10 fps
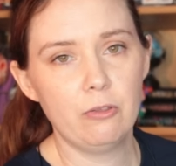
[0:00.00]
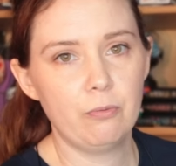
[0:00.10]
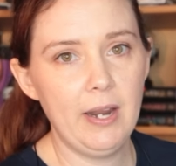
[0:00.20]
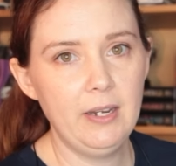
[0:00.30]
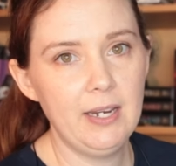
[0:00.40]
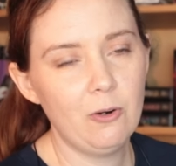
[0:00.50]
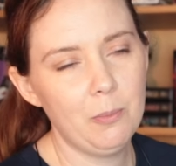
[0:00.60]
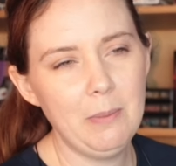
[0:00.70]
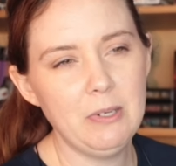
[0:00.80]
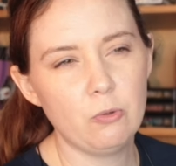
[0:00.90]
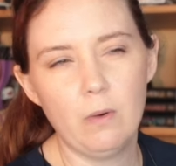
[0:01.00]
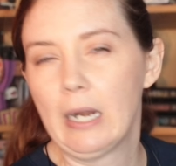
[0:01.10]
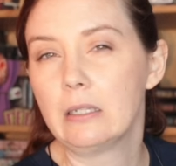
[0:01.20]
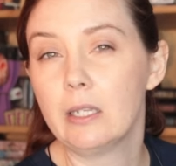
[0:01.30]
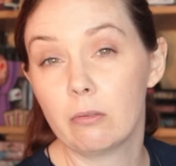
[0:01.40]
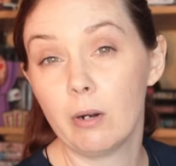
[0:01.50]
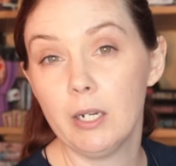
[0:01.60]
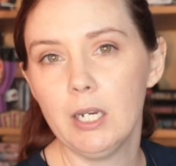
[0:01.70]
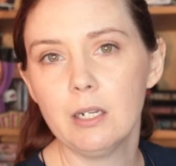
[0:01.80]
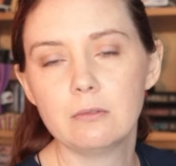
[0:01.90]
threatening or maybe directly
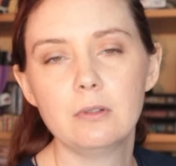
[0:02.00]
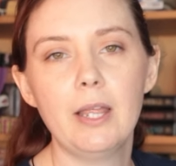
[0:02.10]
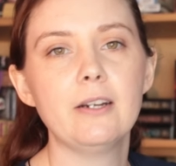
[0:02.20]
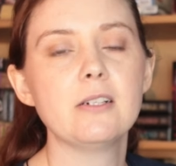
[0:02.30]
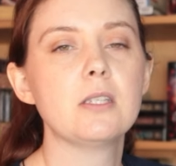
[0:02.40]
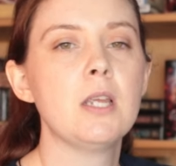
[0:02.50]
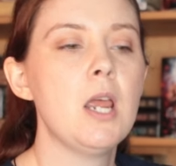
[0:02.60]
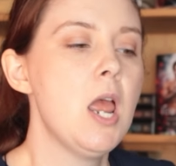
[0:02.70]
threatening letters